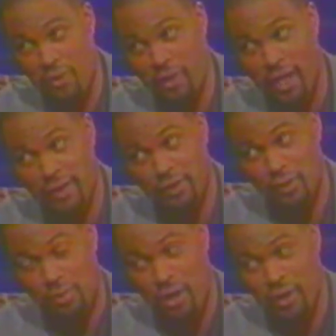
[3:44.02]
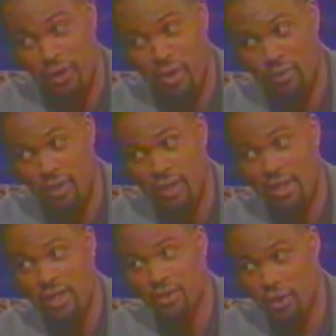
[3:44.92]
Conn one and the Snoop Doggy Dogg one.
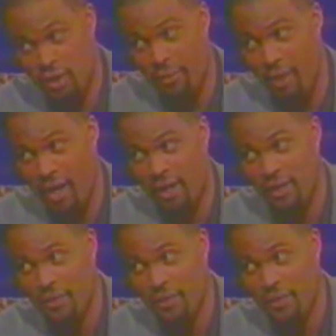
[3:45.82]
So you come back?